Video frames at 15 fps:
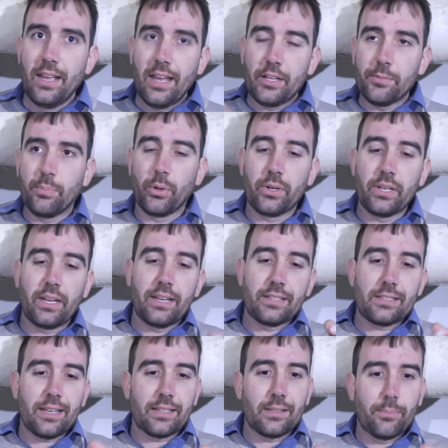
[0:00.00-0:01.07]
You put it in, it's
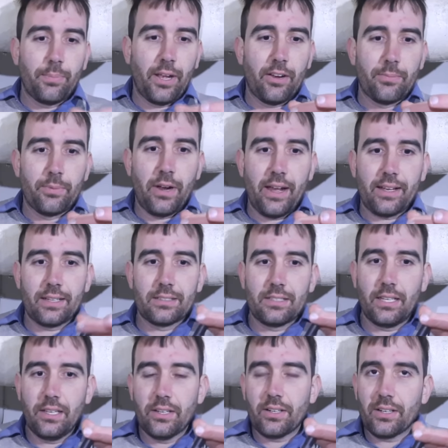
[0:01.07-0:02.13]
got a pair of brackets
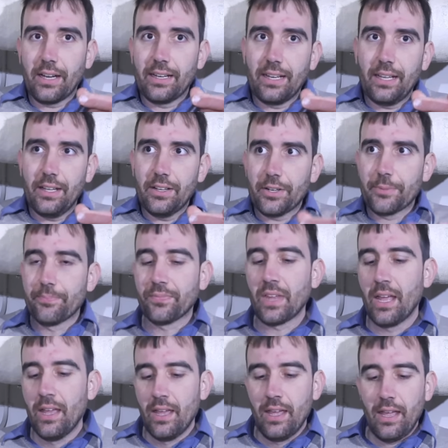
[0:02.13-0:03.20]
here and here,
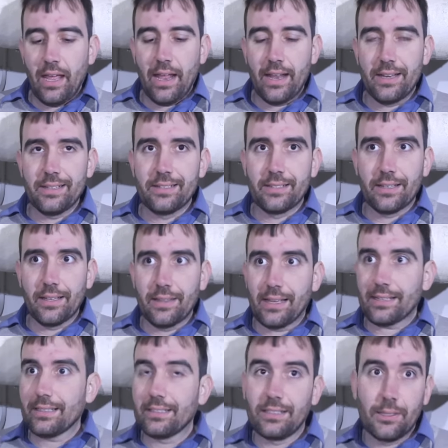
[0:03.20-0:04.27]
and uh,
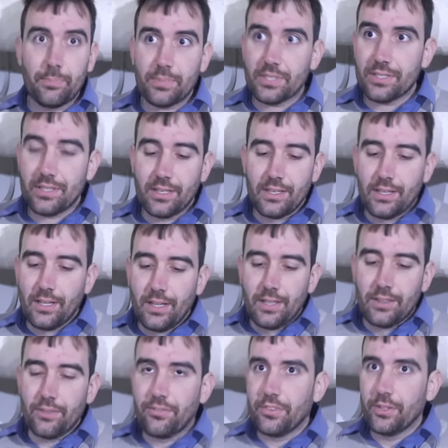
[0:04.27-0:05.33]
that clips
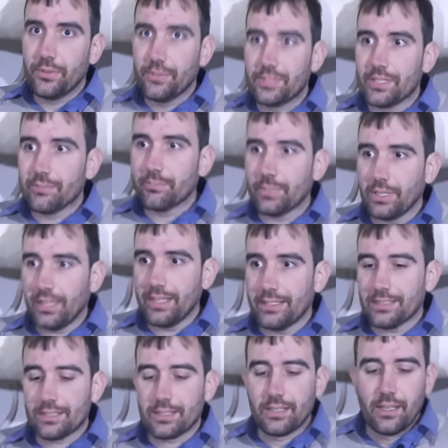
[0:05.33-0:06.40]
the fuse in
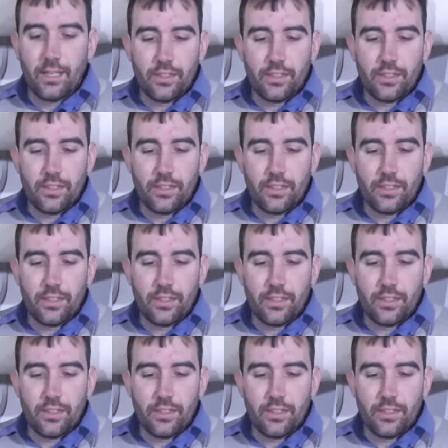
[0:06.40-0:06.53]
place.